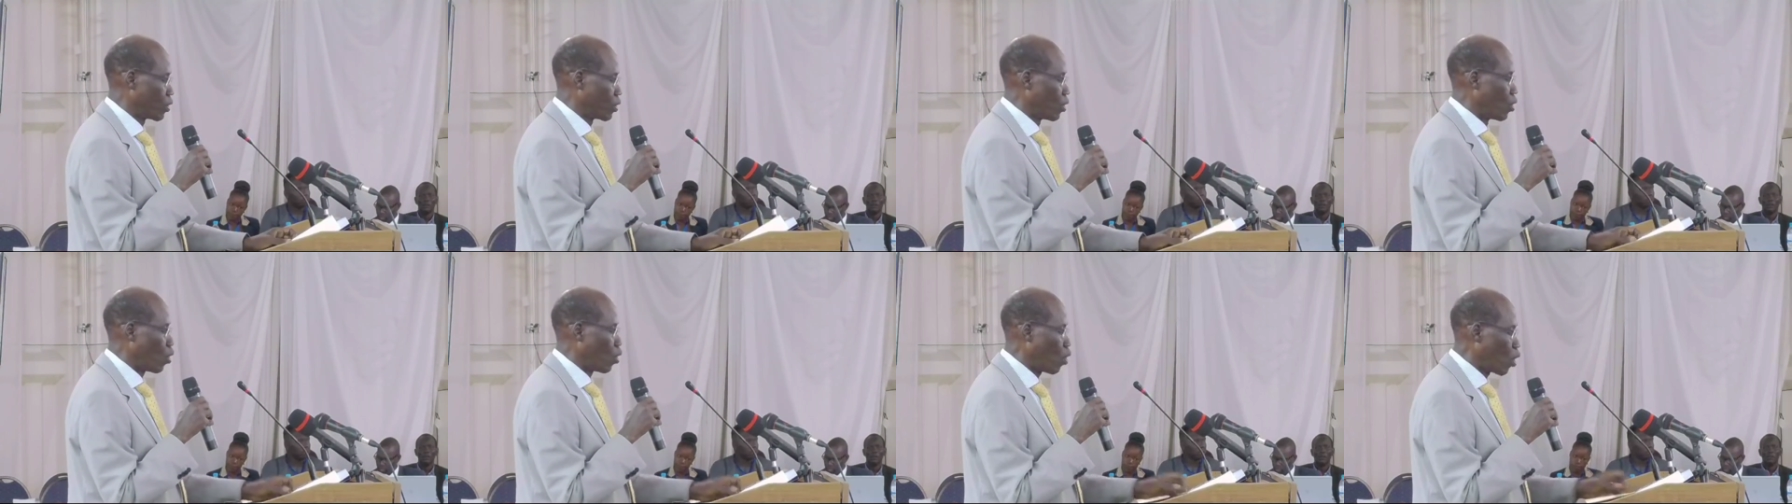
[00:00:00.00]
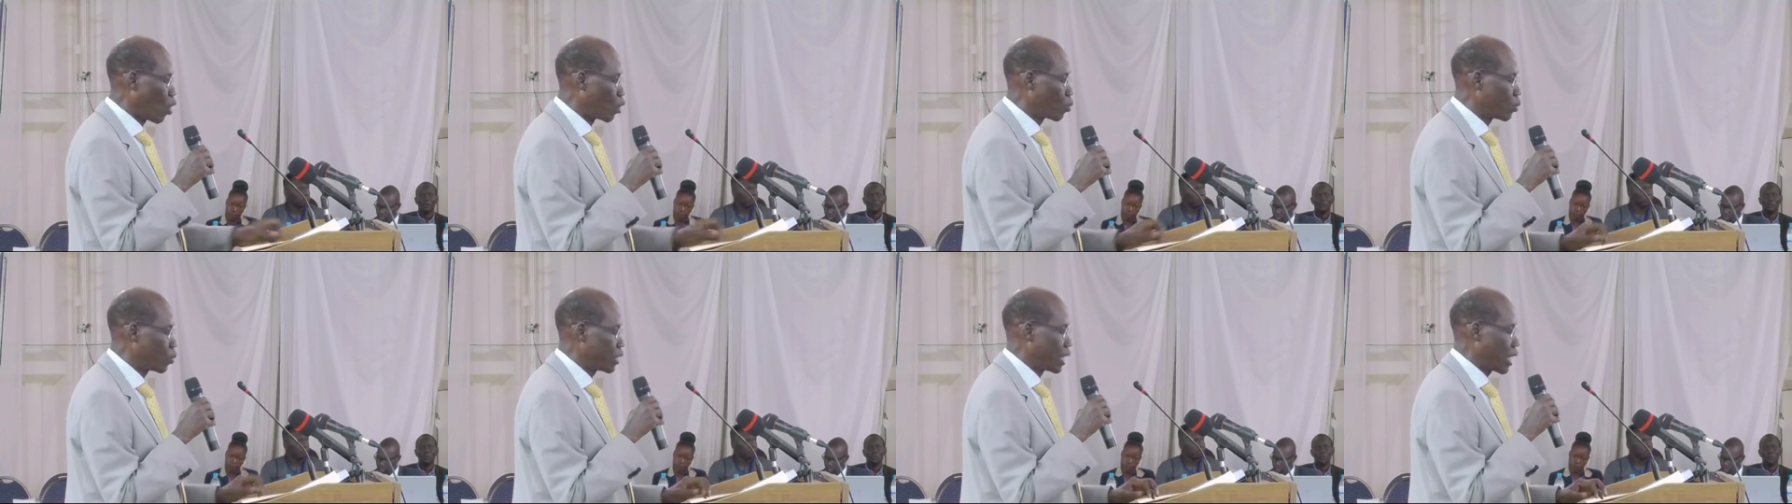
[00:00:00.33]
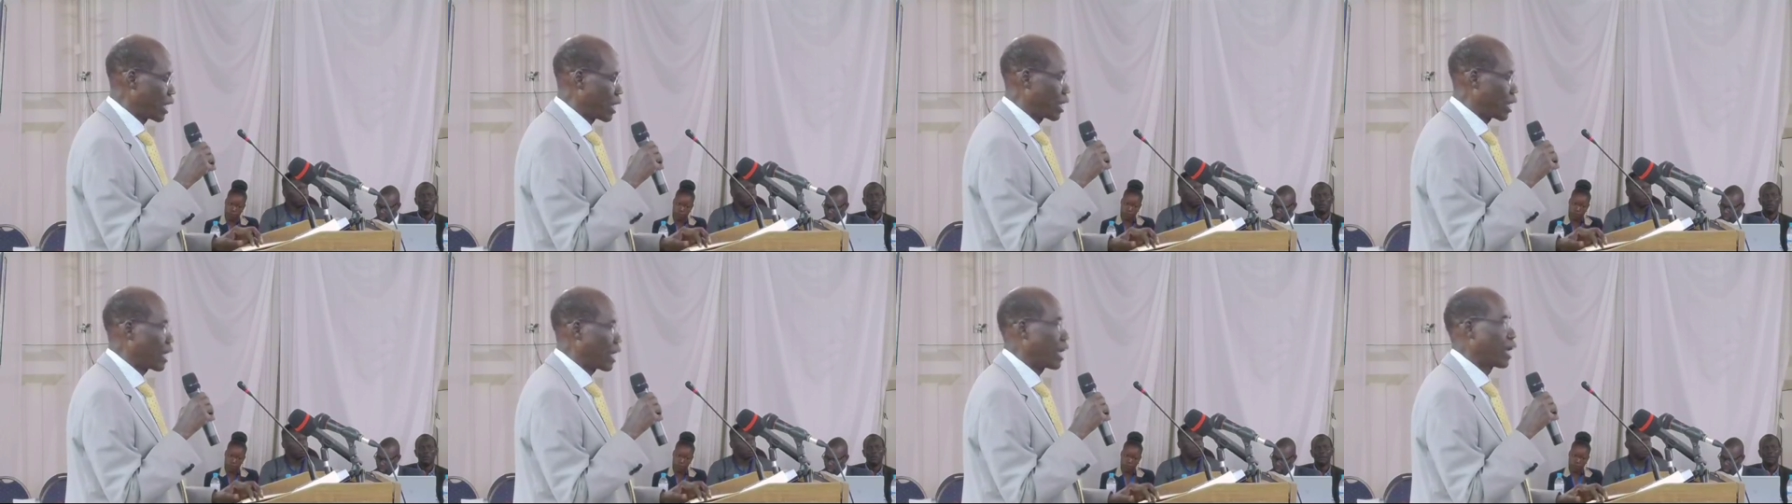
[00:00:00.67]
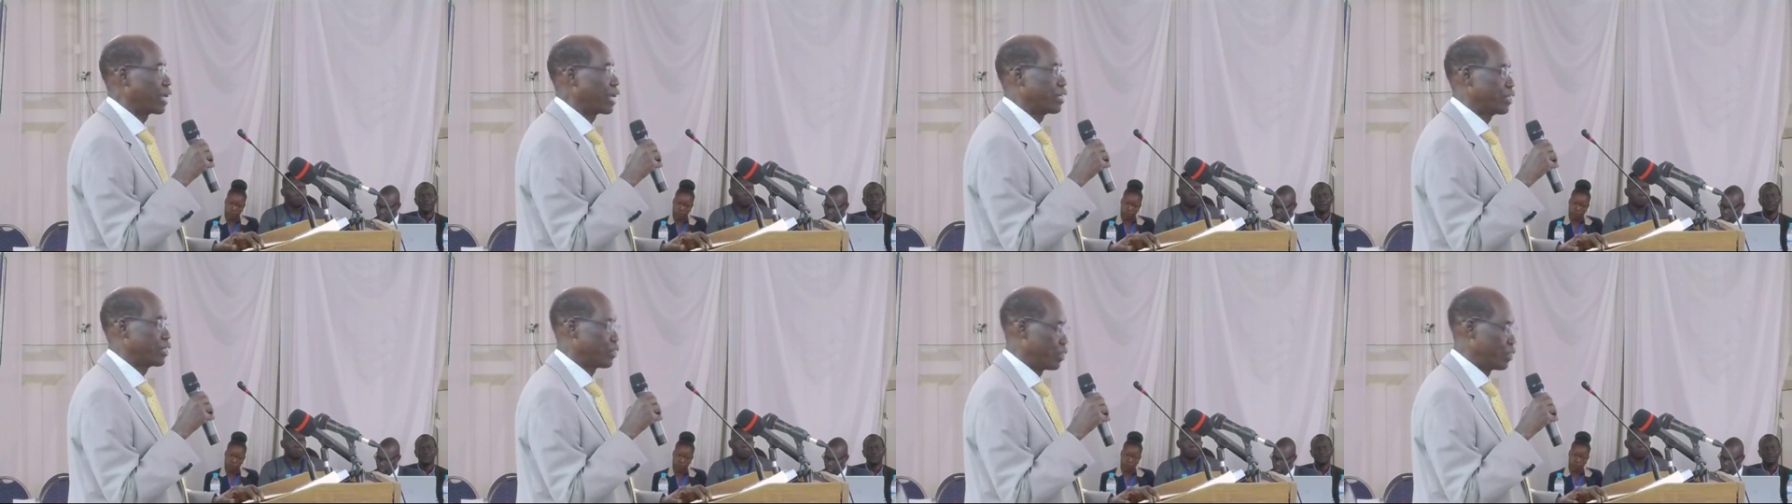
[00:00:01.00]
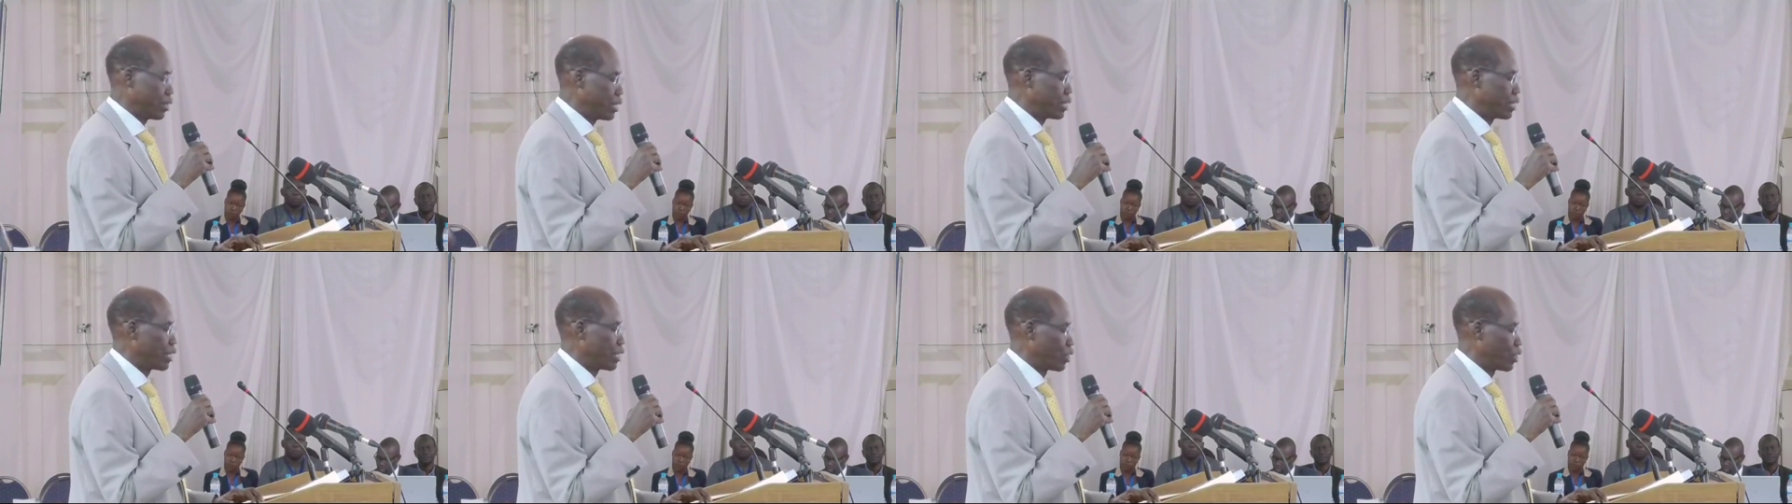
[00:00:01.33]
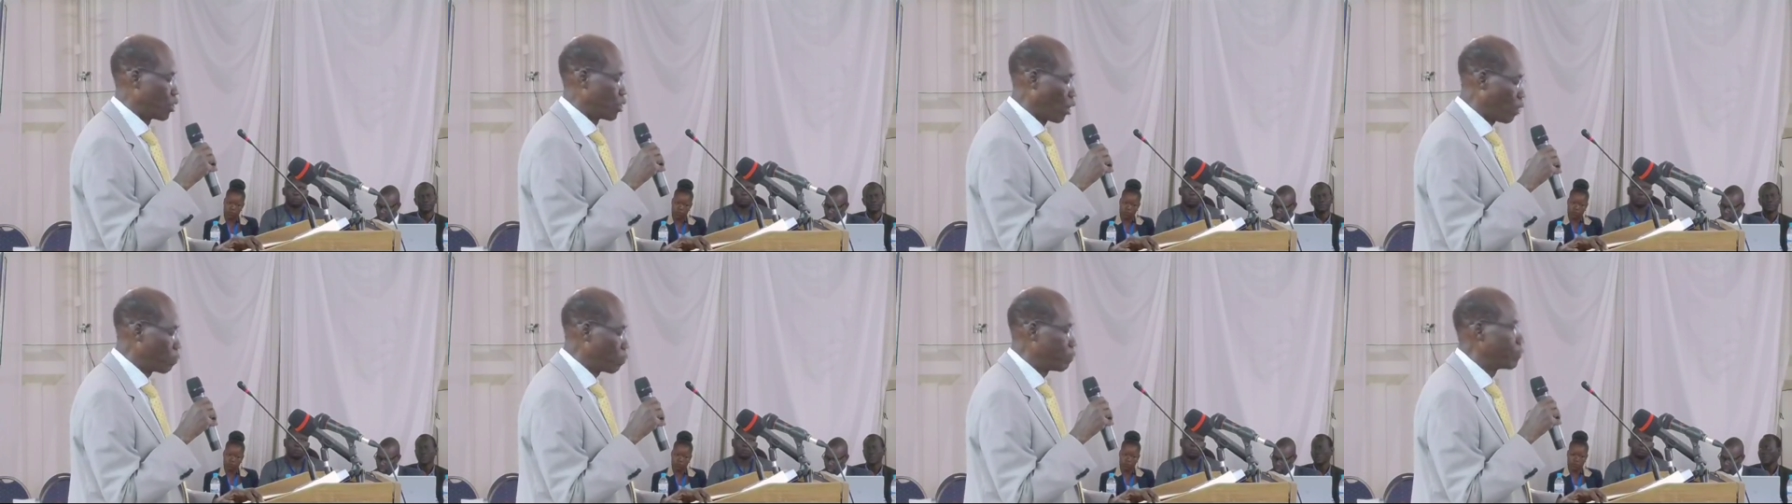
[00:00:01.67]
or we are added in the
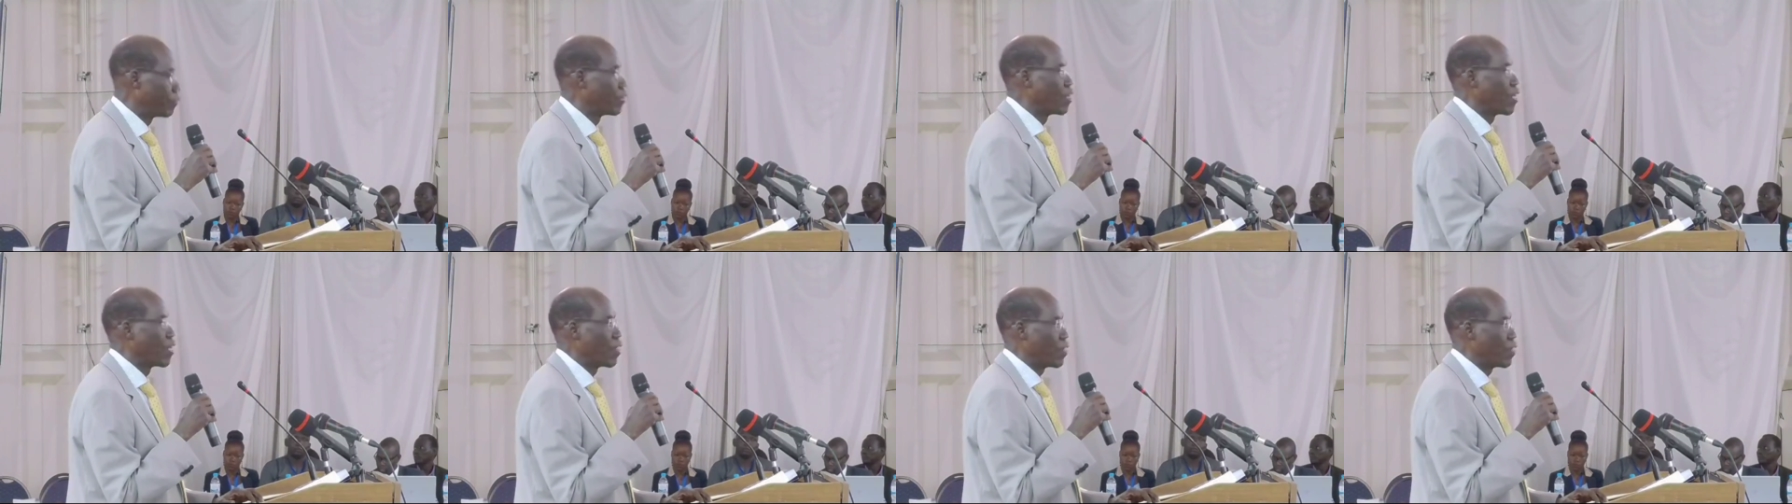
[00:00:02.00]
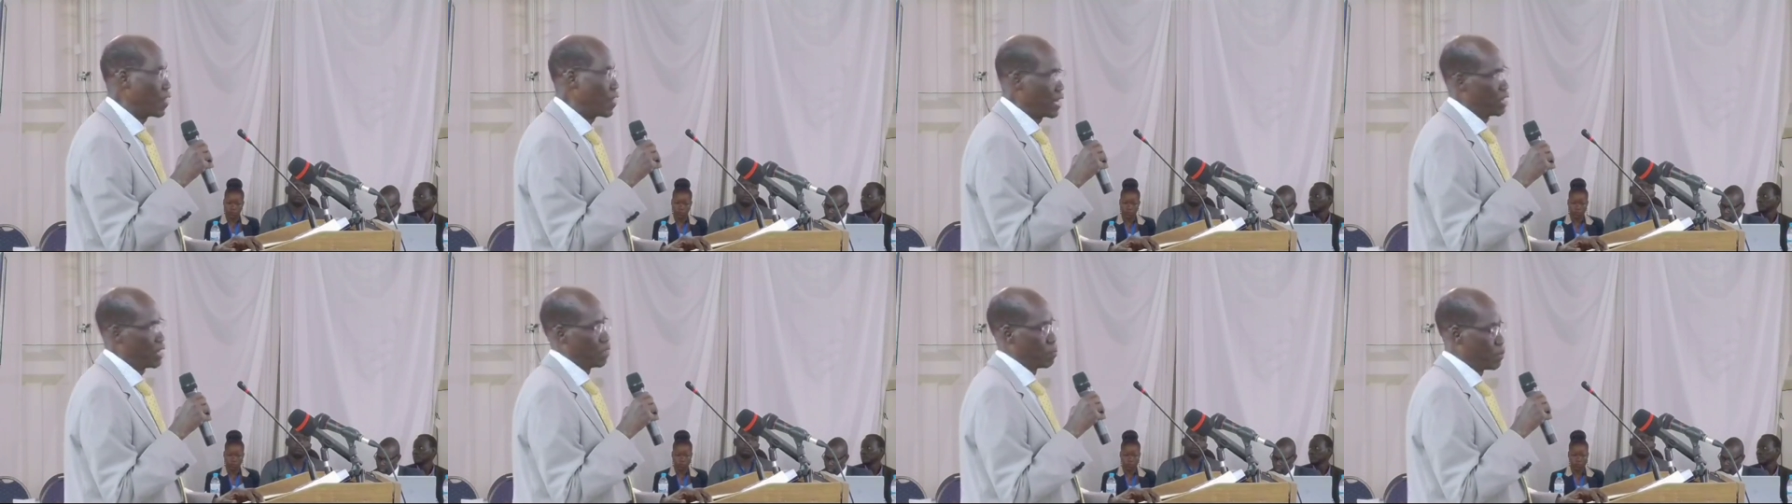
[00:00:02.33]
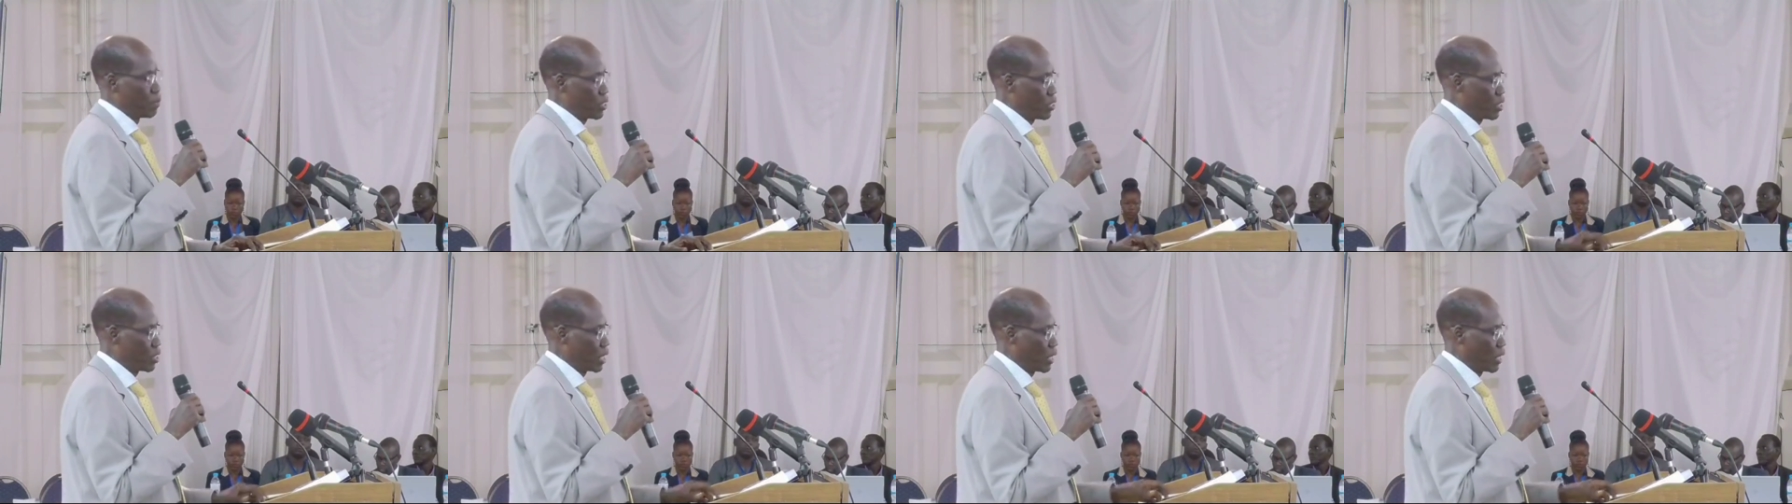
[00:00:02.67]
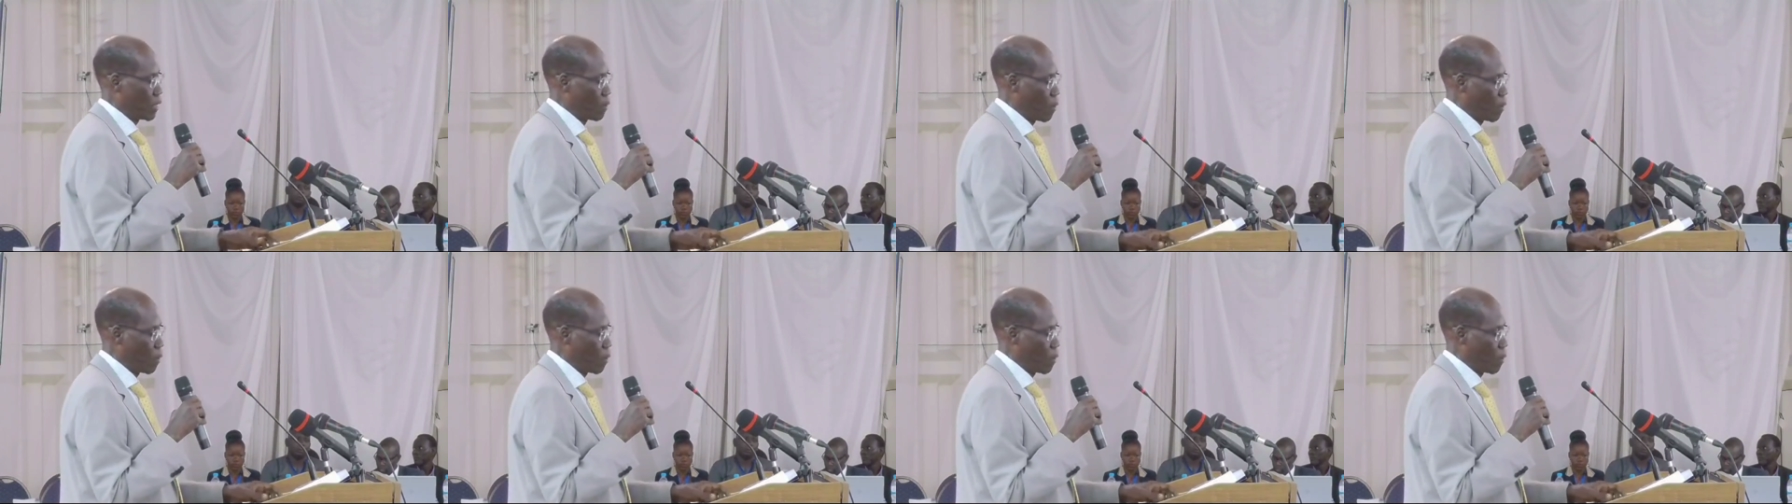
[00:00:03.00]
top 30 percent